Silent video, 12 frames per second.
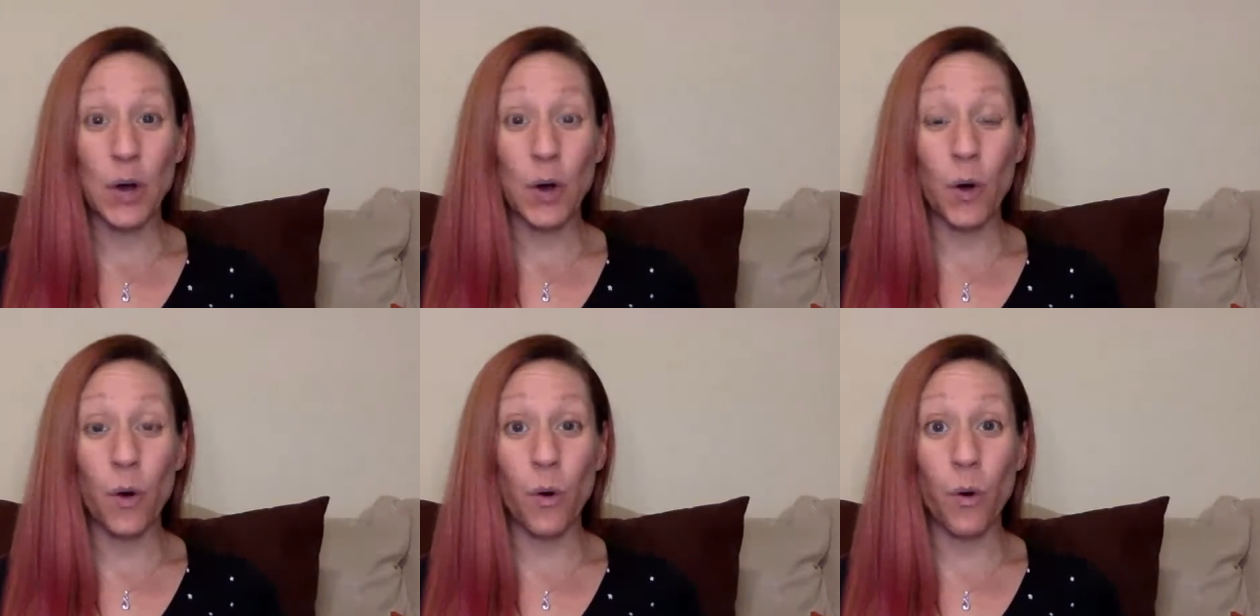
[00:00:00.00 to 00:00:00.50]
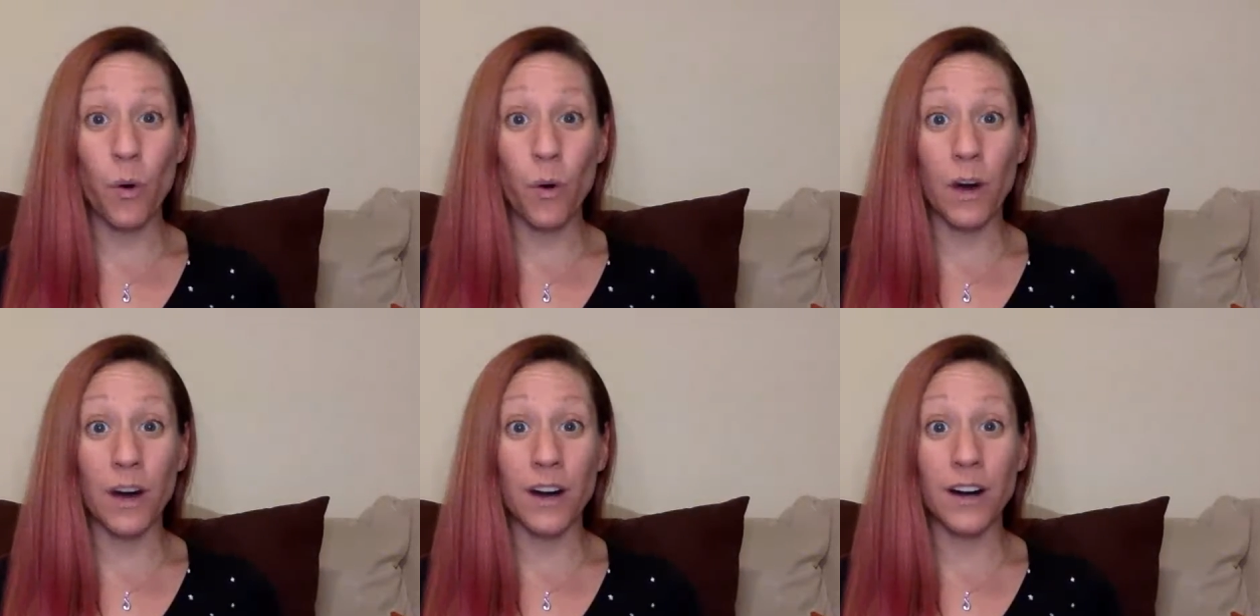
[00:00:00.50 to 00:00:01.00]

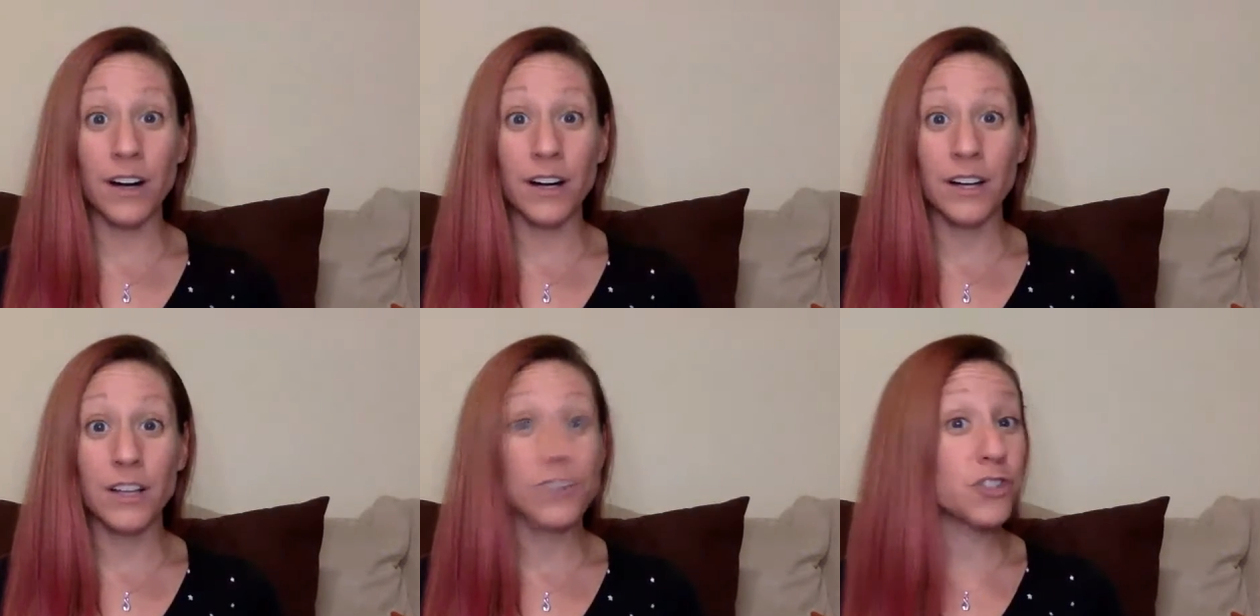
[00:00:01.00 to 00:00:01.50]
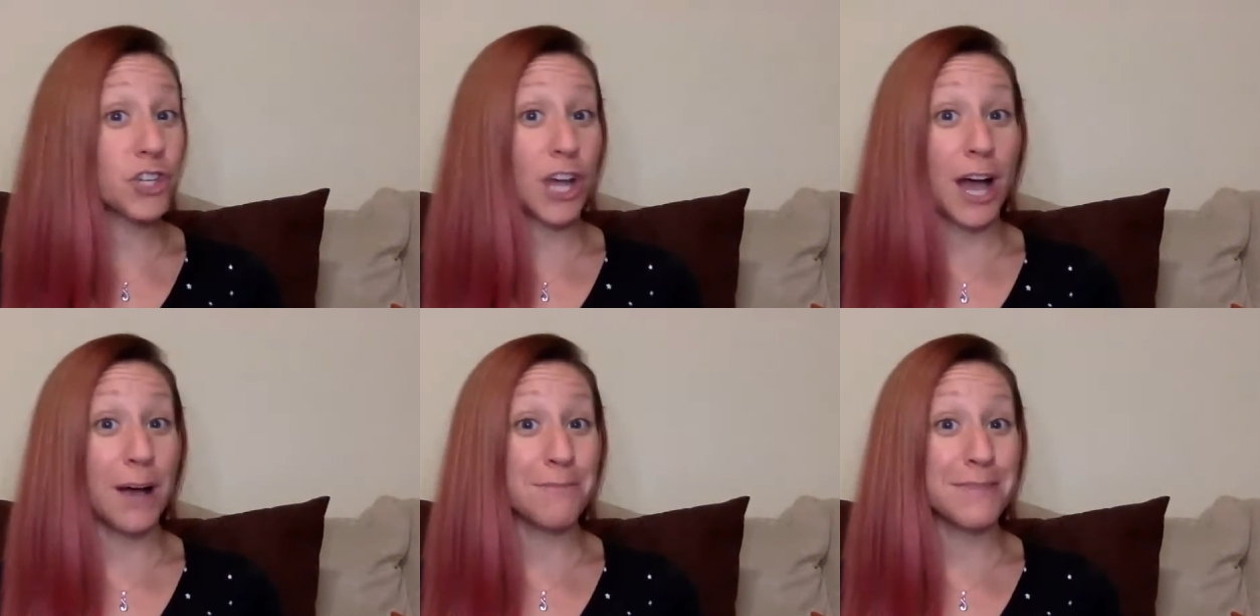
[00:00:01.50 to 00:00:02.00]
or
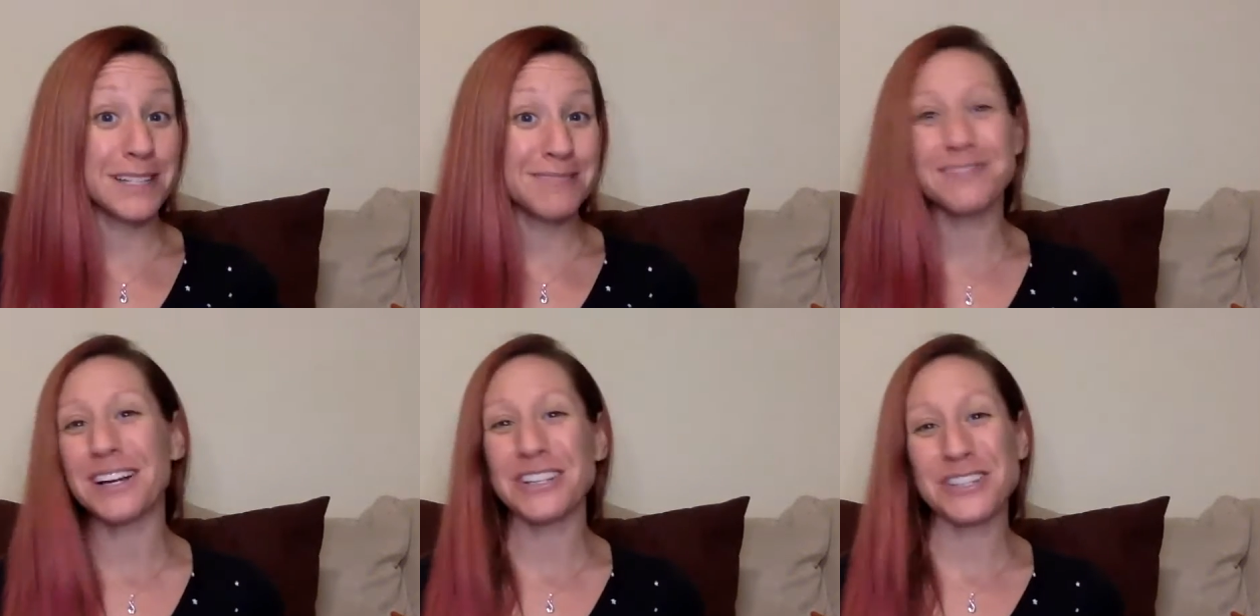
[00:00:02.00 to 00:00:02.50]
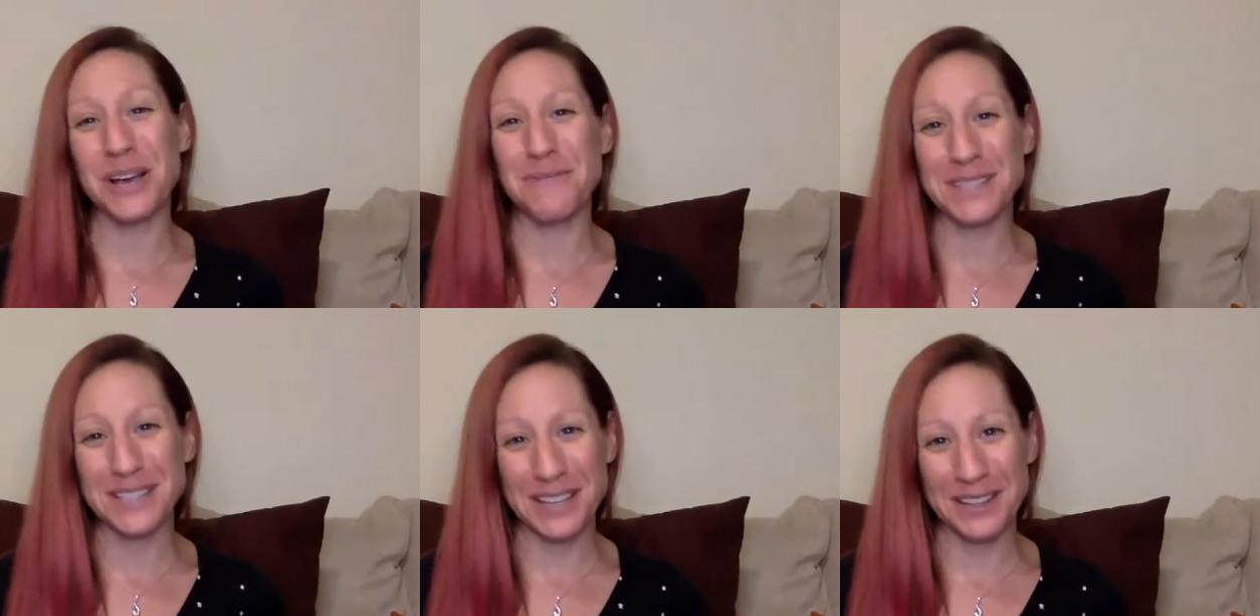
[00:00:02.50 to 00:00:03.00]
chum. A chum
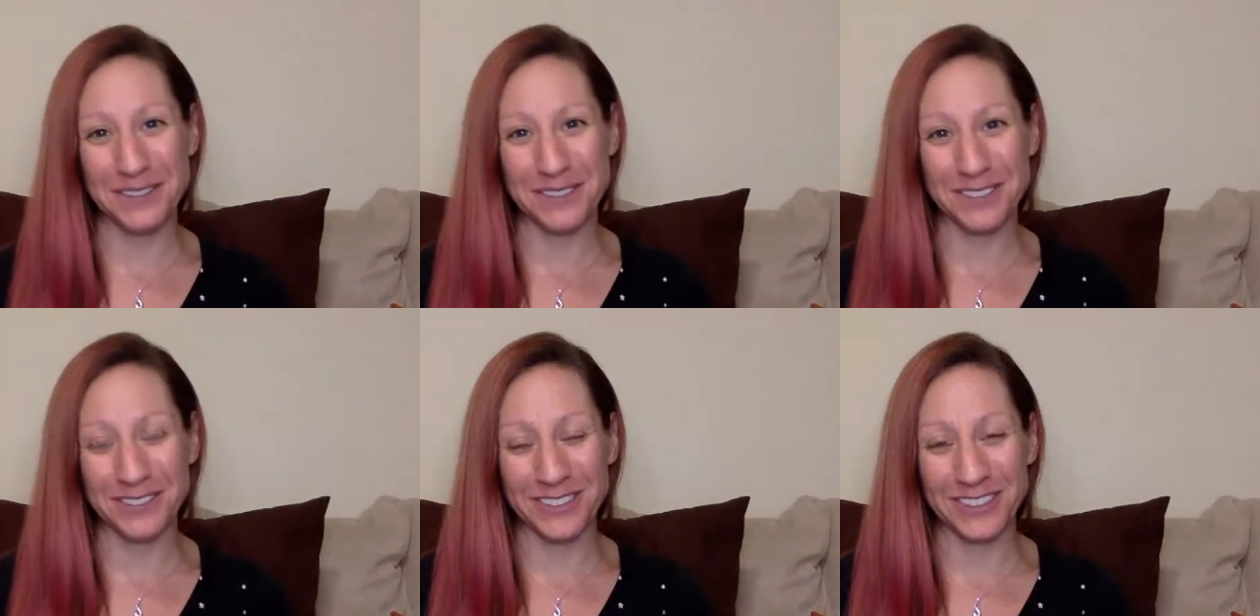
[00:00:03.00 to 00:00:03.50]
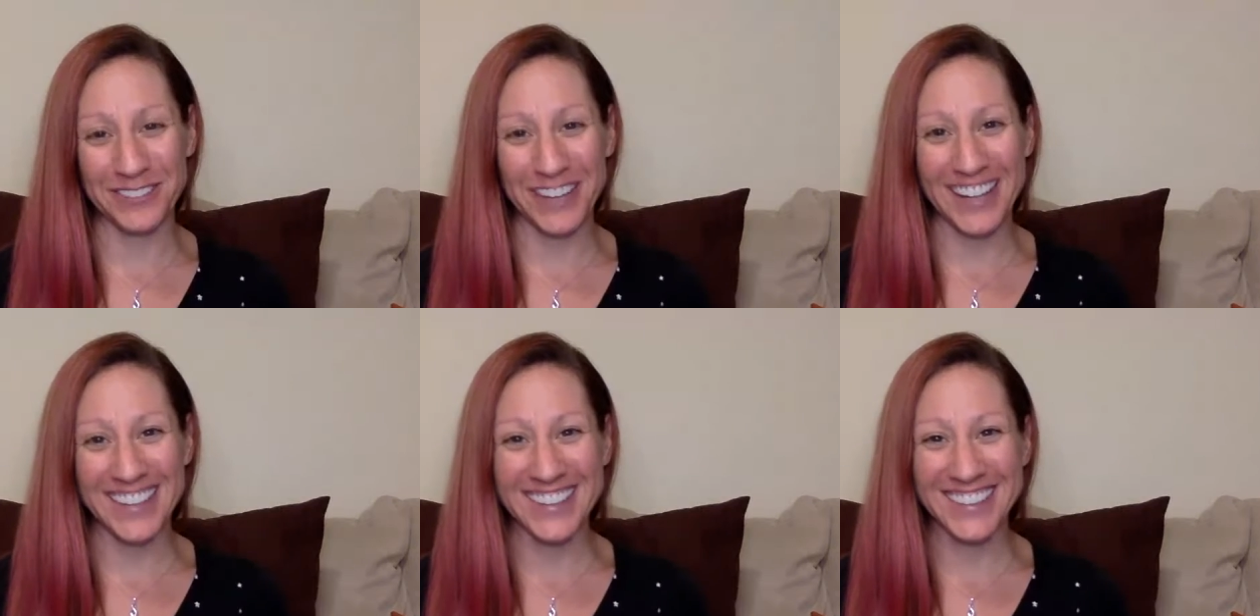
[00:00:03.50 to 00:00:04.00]
is another word for a
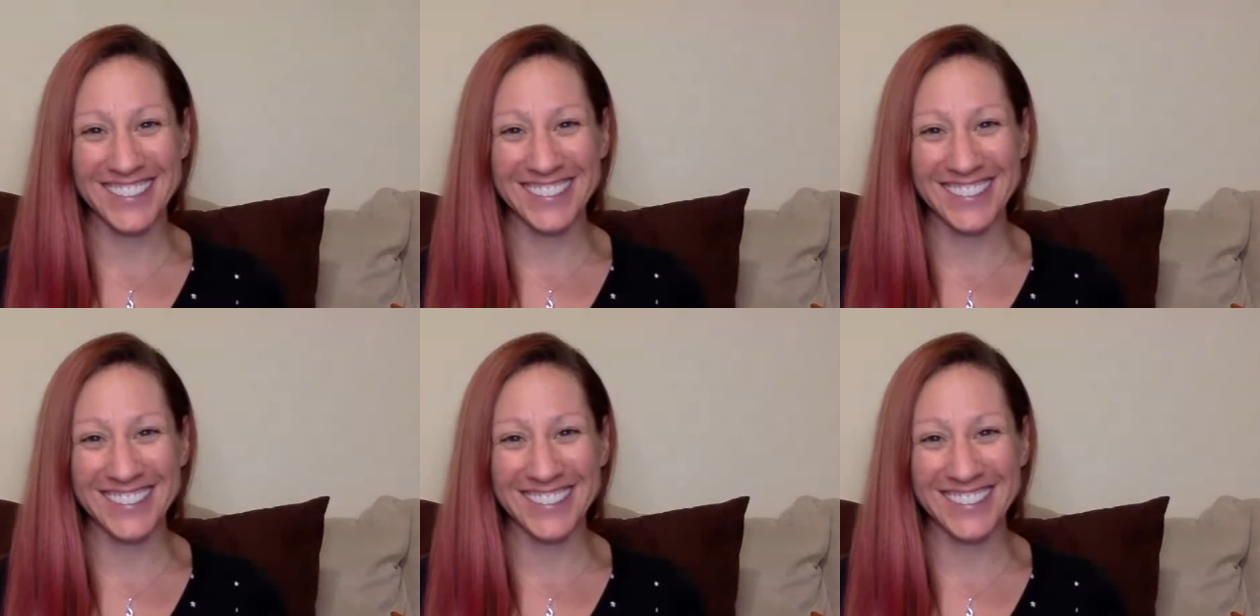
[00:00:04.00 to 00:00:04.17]
friend.